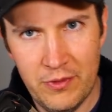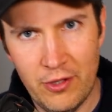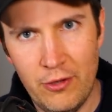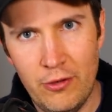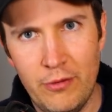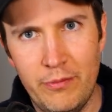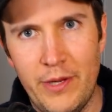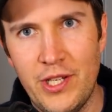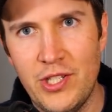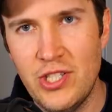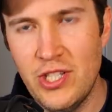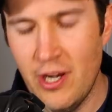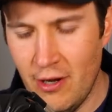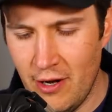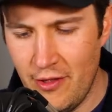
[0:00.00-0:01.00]
to hold my
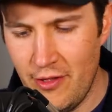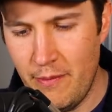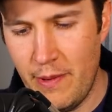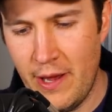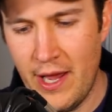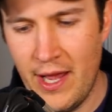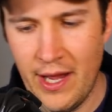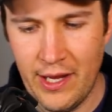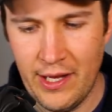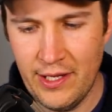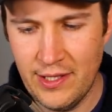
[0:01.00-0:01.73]
chair on the back.